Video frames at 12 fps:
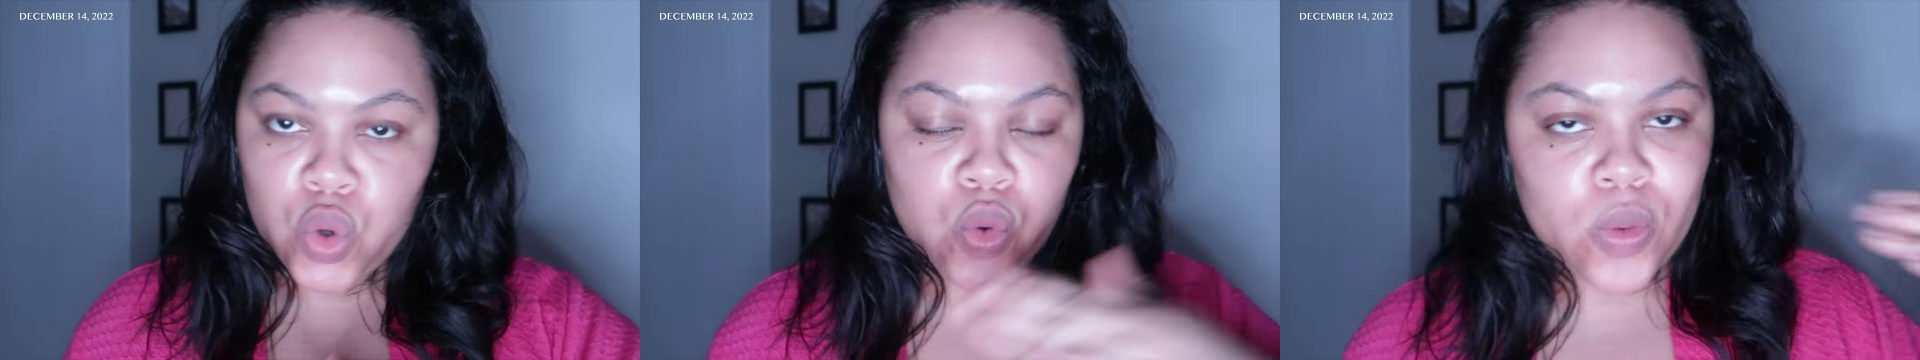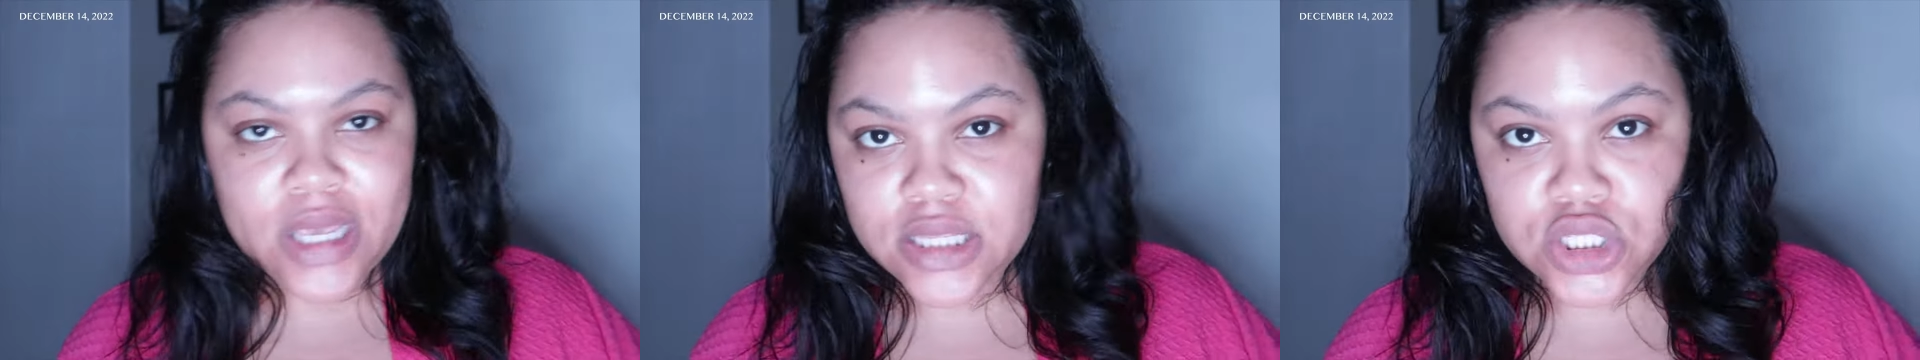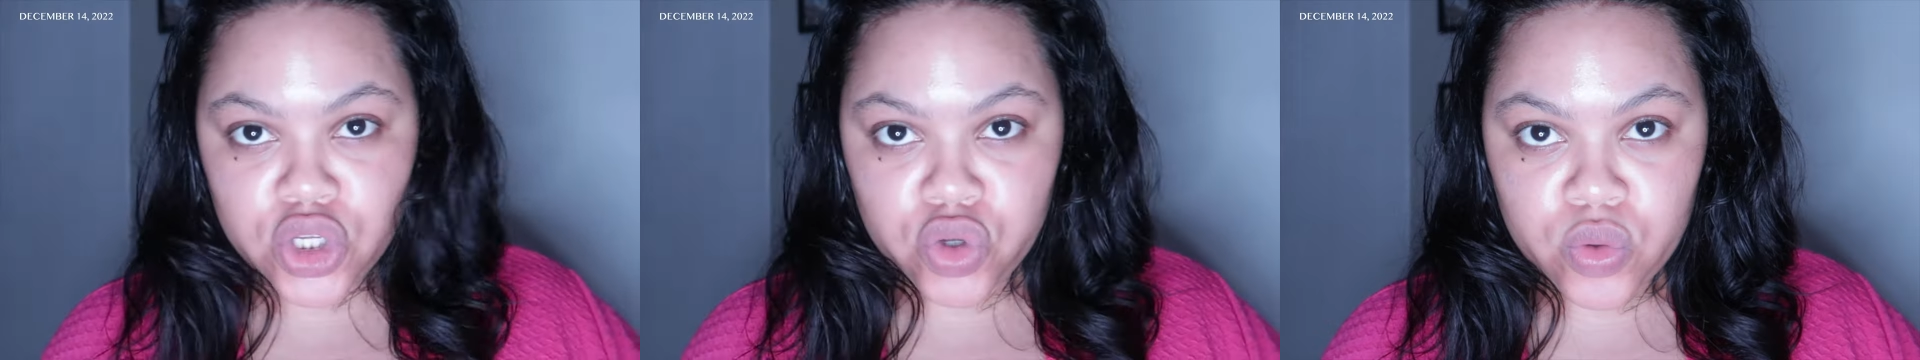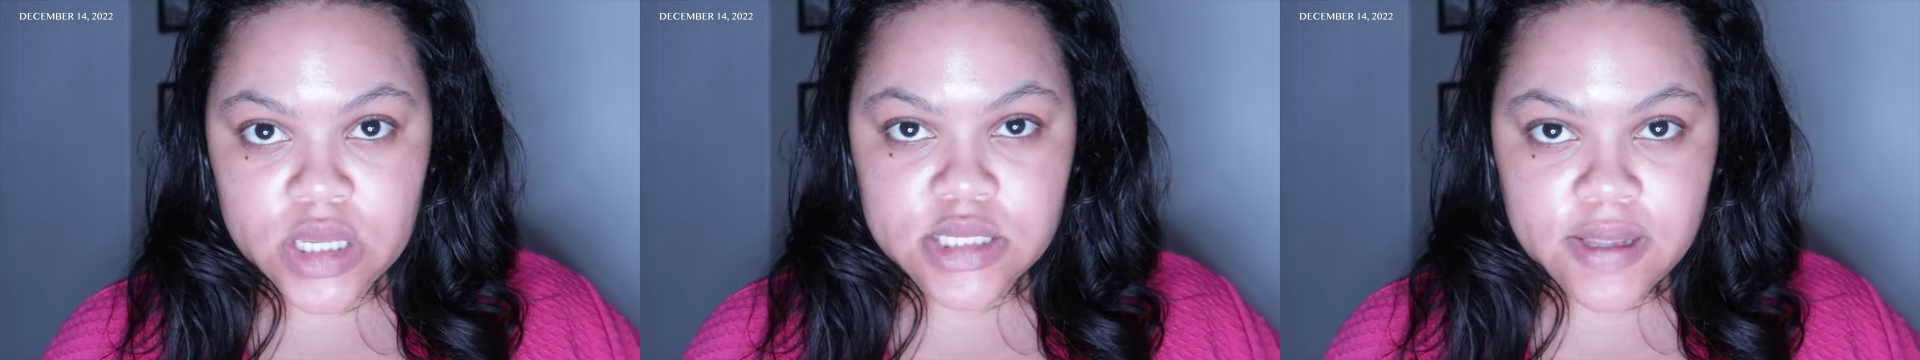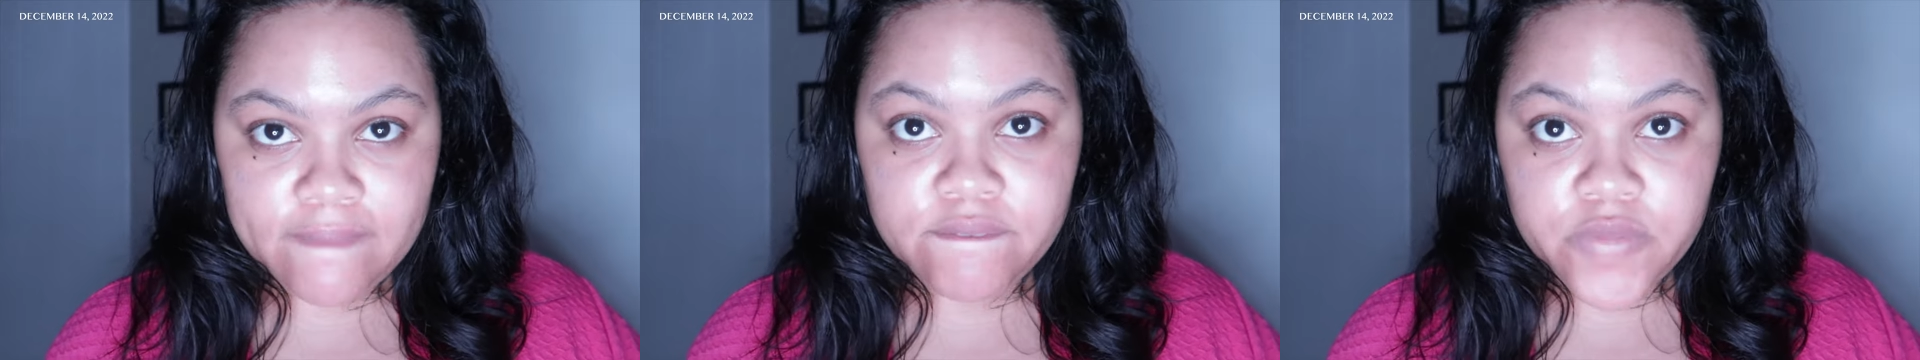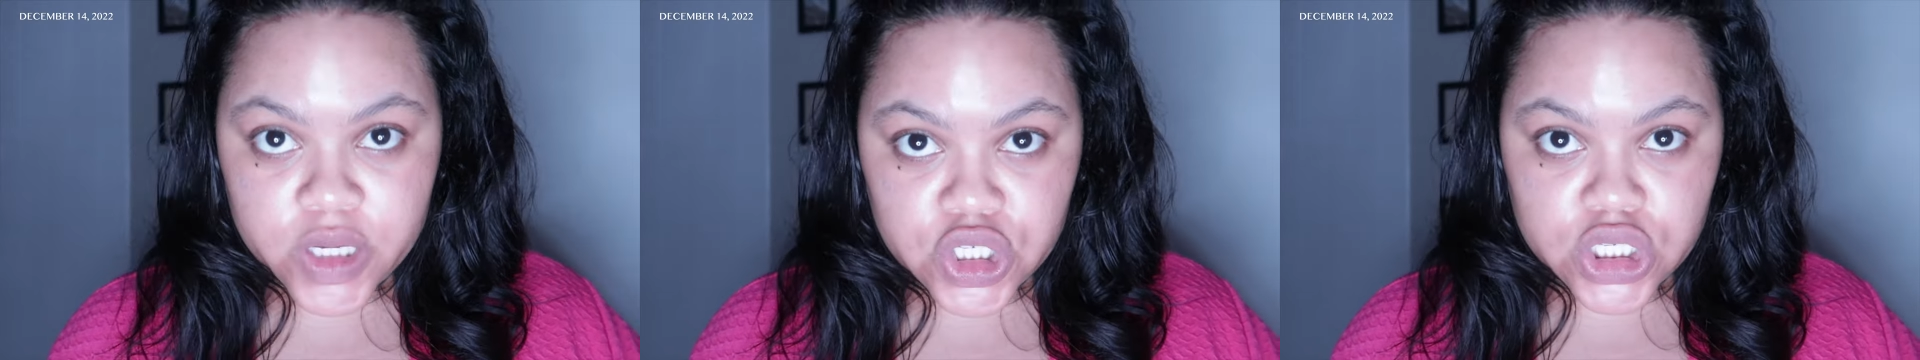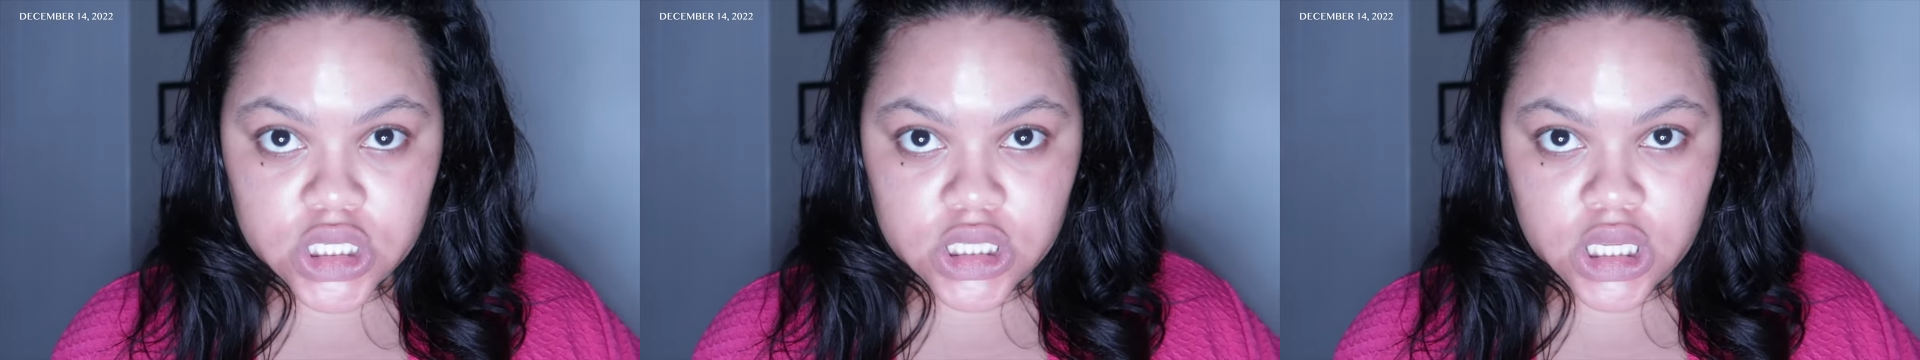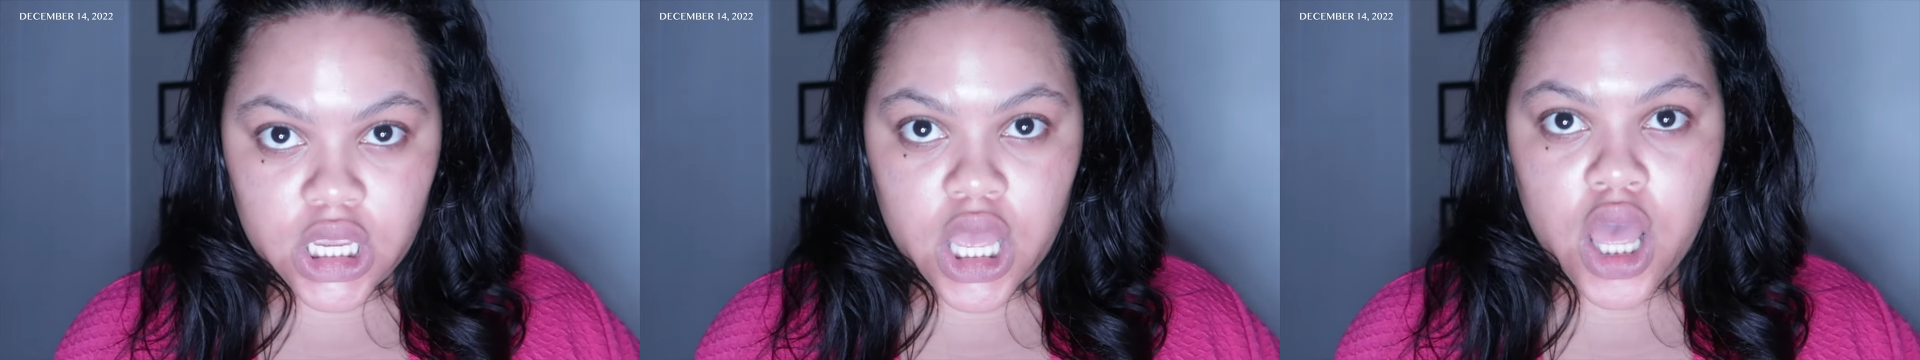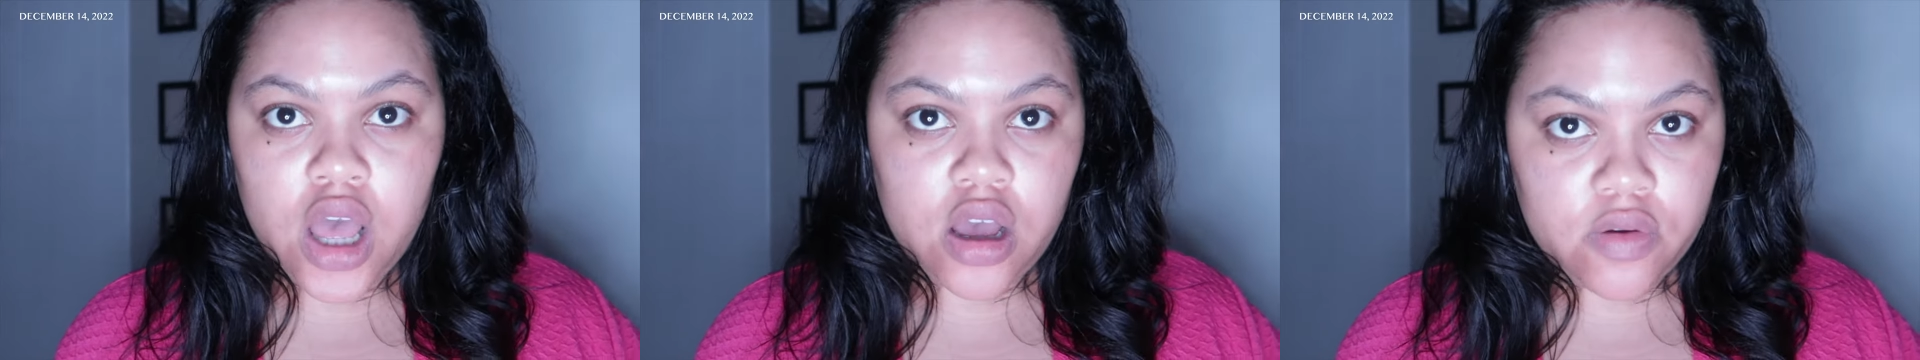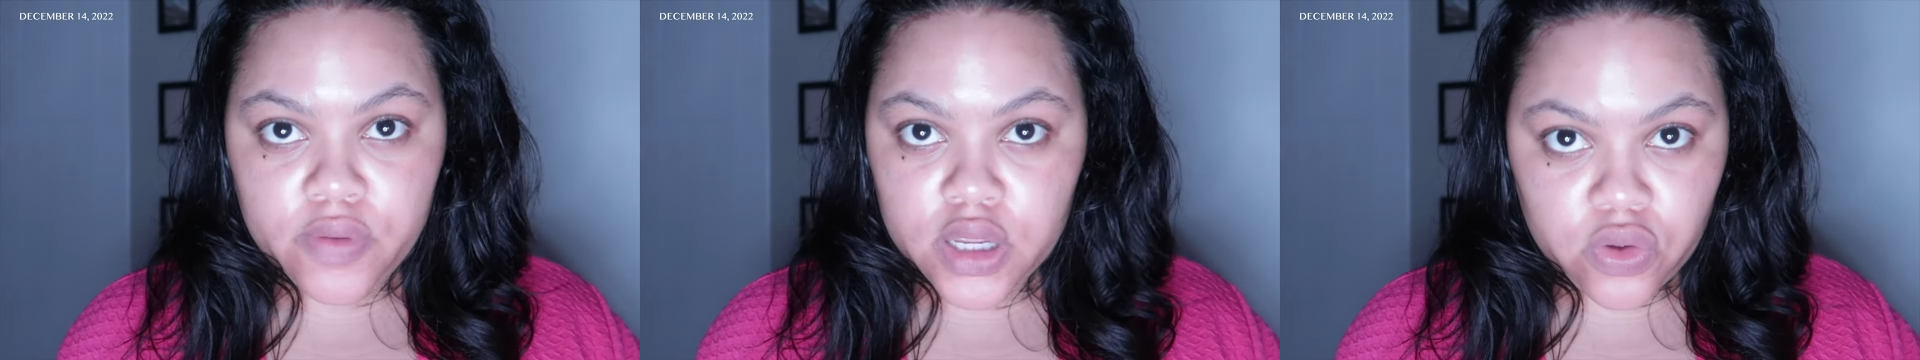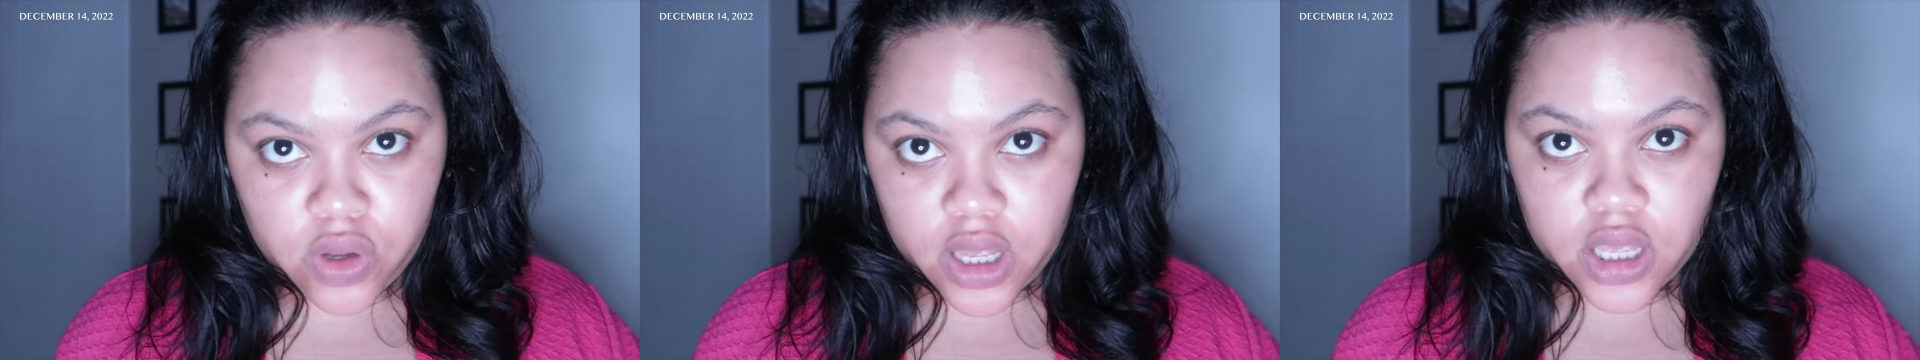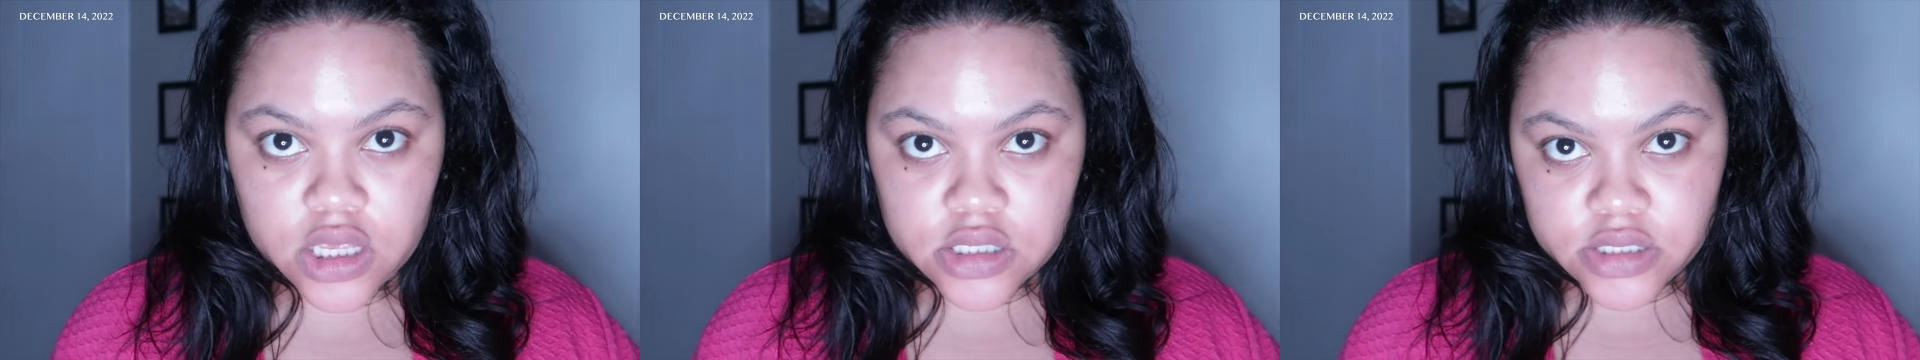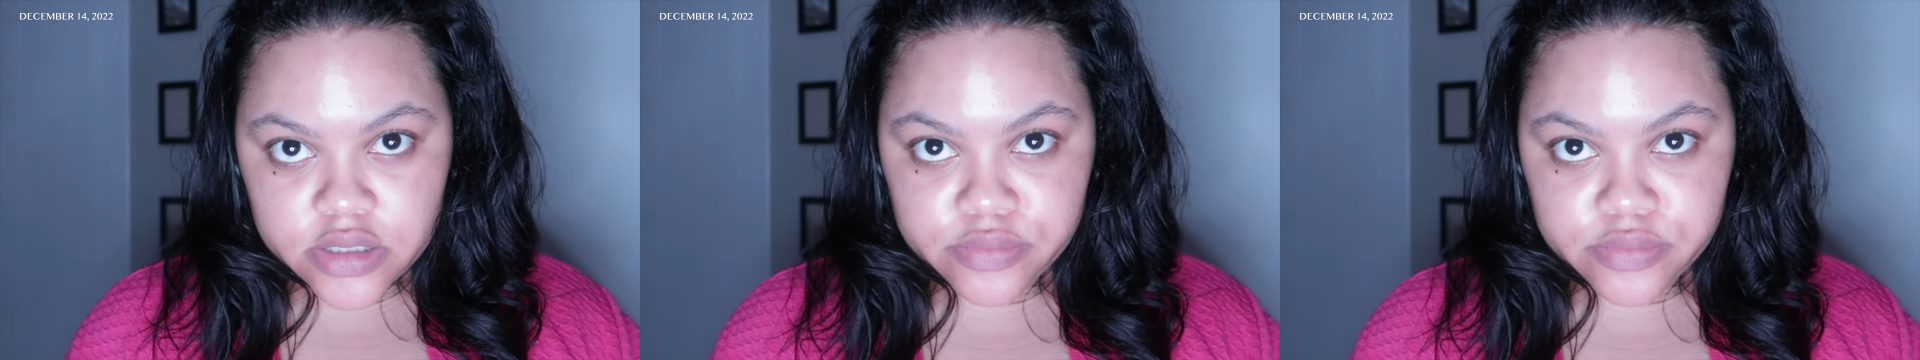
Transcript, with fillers: Week two is officially over, you guys.